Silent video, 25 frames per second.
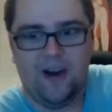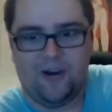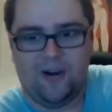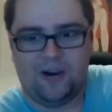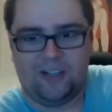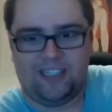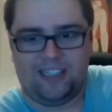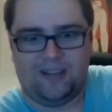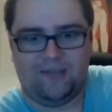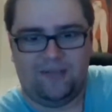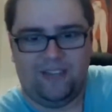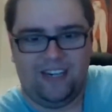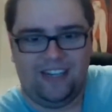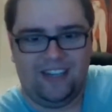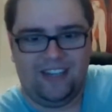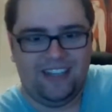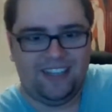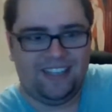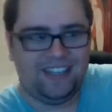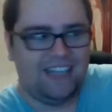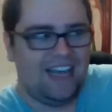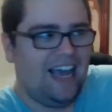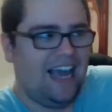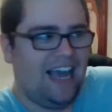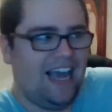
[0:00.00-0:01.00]
or something like
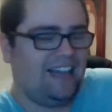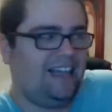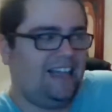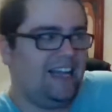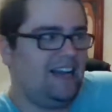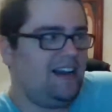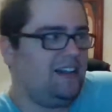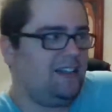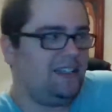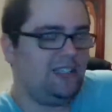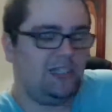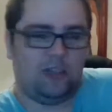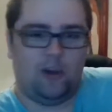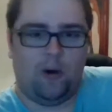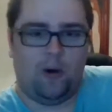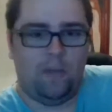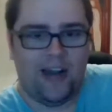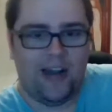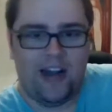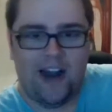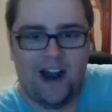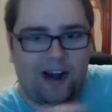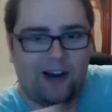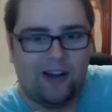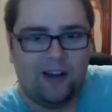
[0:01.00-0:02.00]
this and then so
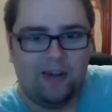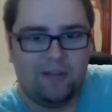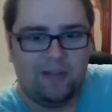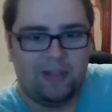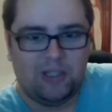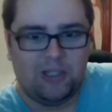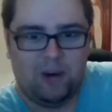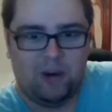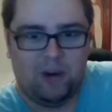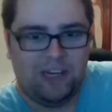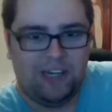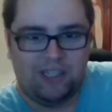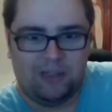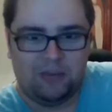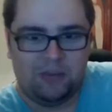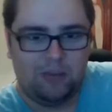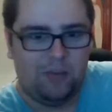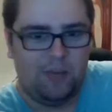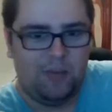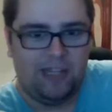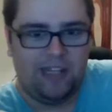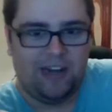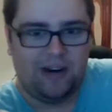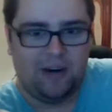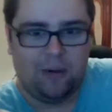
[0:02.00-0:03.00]
many arguments why this
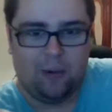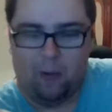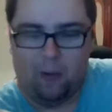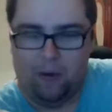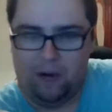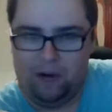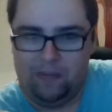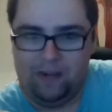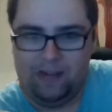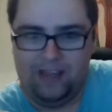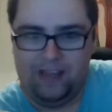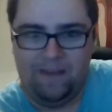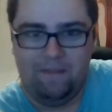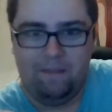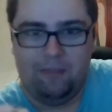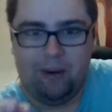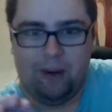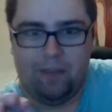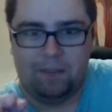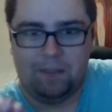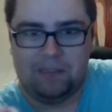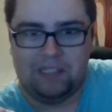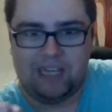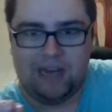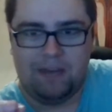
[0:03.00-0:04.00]
will be done horribly
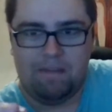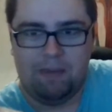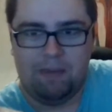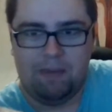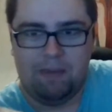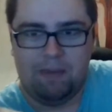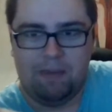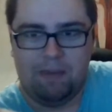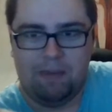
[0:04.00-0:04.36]
pops up